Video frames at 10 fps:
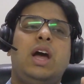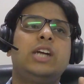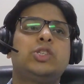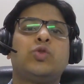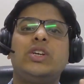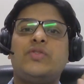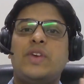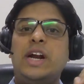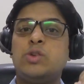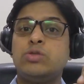and students
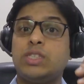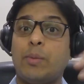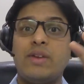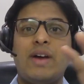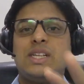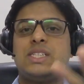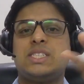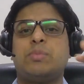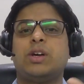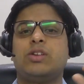fail to subdivide this
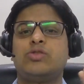chapter.